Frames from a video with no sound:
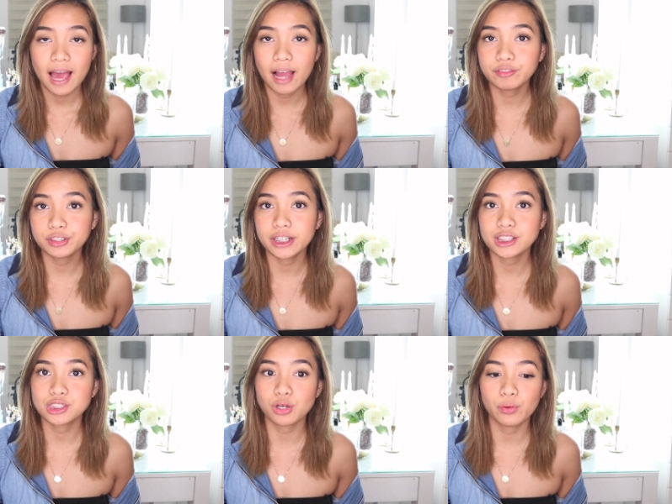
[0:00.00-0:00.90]
after it
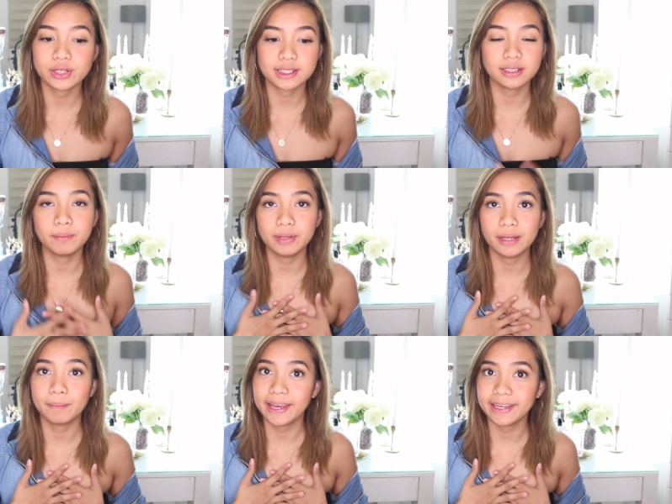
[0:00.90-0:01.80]
so it's gonna be
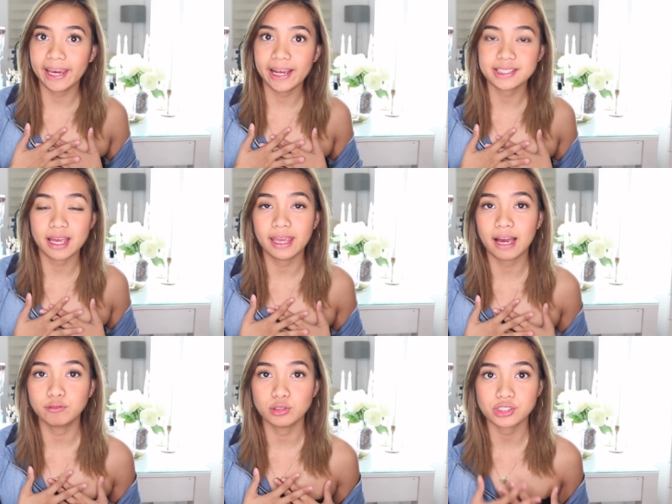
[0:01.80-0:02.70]
in my case I
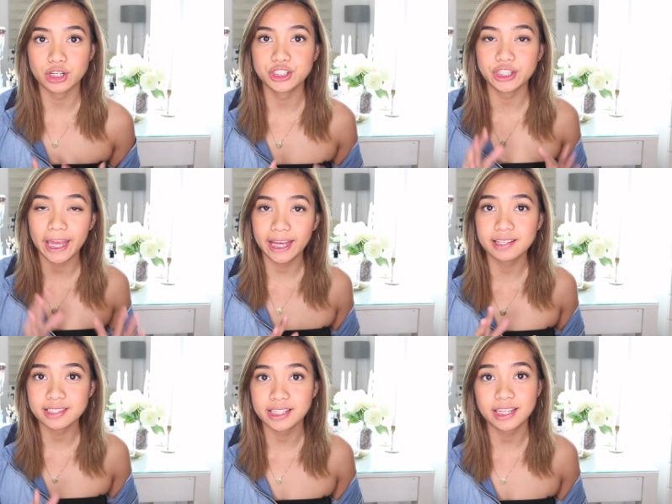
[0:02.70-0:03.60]
have to search
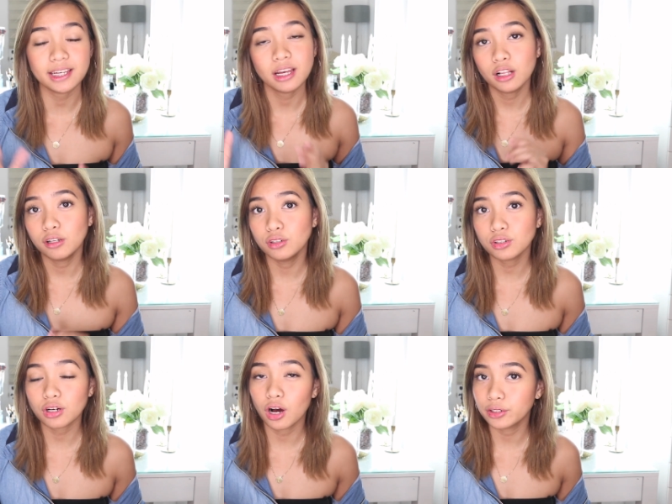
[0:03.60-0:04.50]
AC
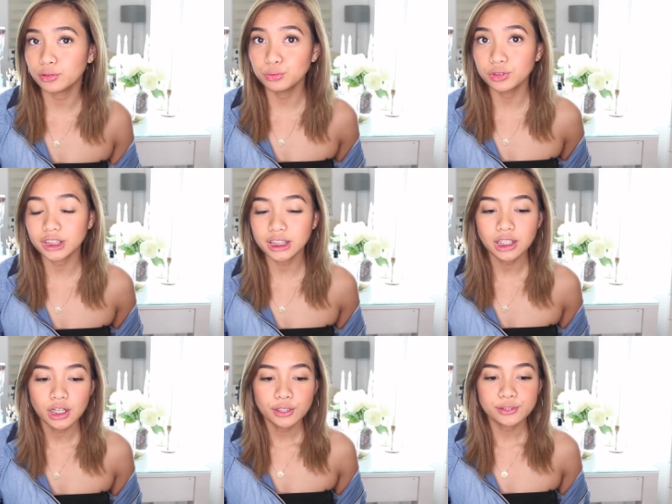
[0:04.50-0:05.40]
look on
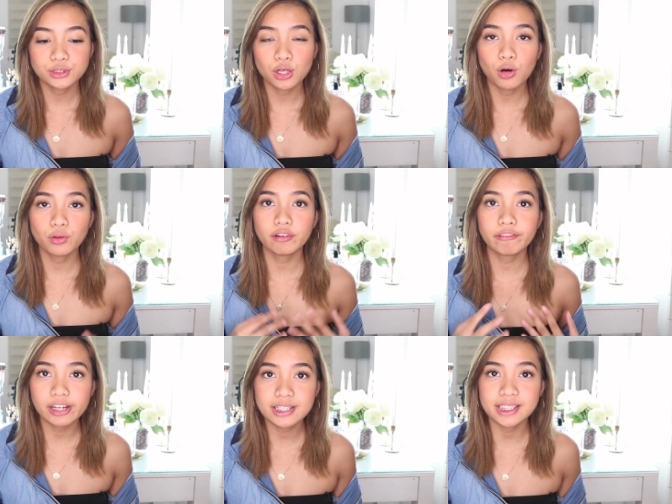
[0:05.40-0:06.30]
Google. So the
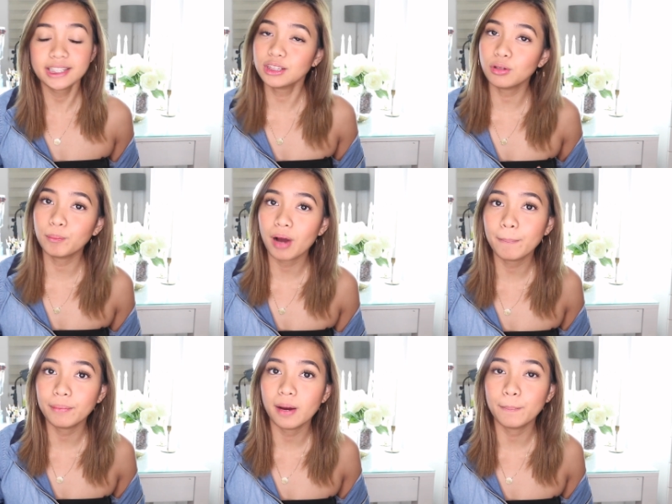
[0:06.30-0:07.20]
first thing that will
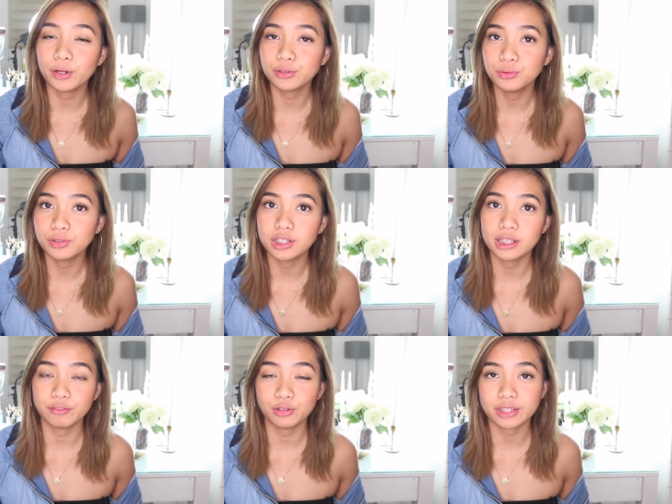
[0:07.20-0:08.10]
pop up on Google
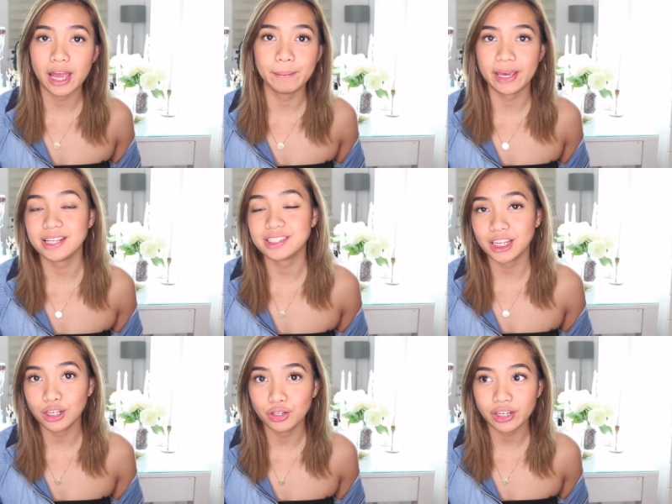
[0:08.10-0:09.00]
if you type
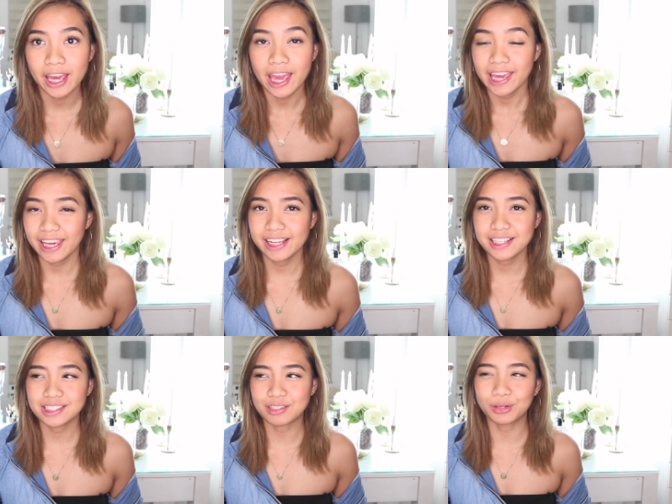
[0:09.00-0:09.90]
AC look
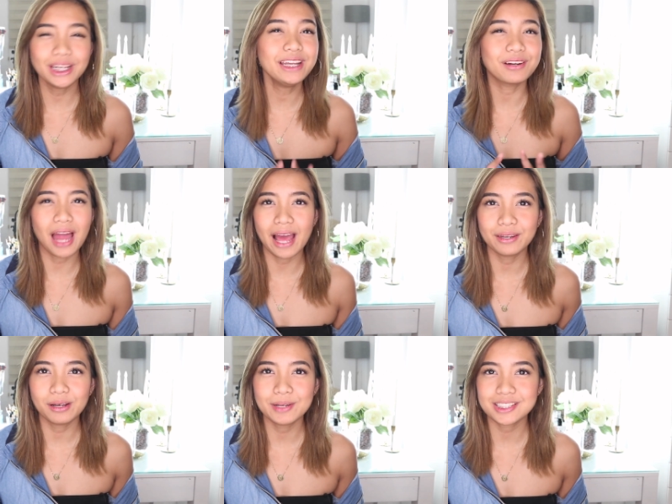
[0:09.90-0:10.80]
is really
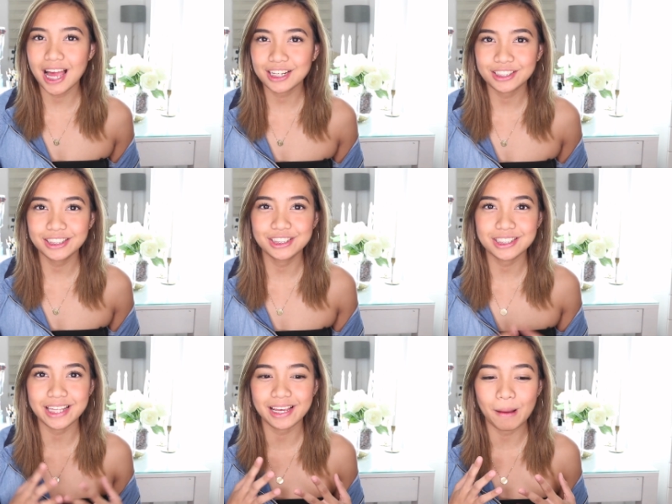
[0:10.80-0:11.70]
random. It's actually
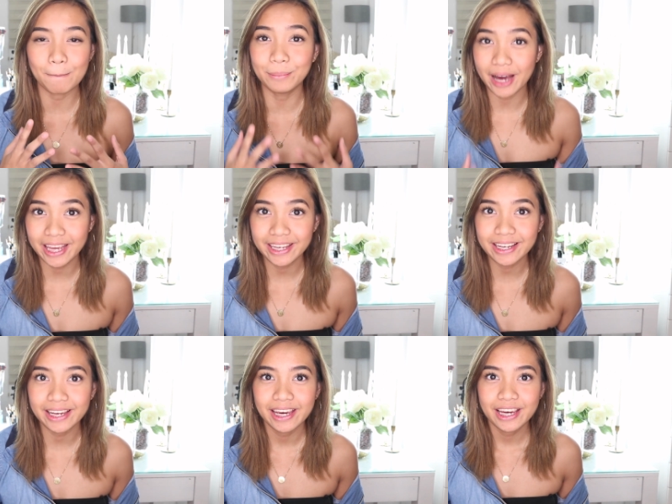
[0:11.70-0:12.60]
just like a
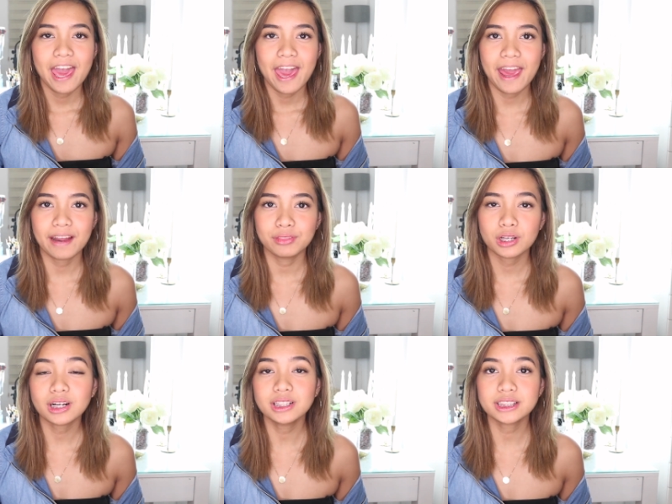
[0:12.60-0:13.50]
bike and the
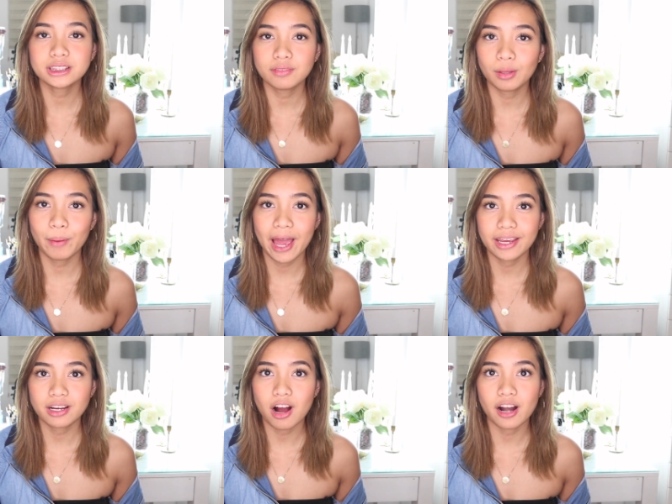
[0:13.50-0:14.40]
colors of the
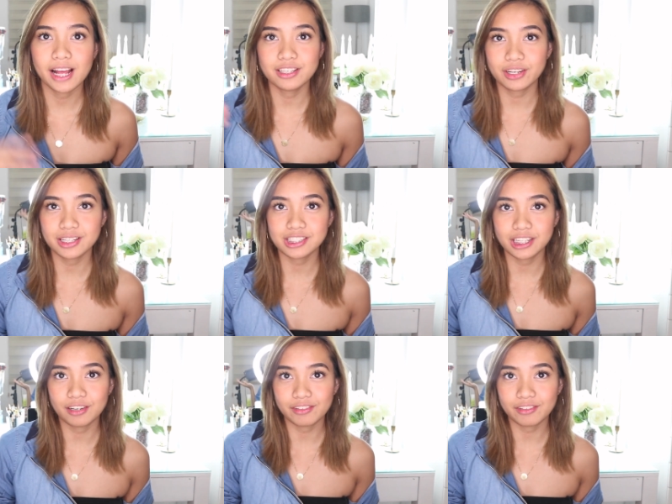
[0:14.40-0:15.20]
bike are as you can see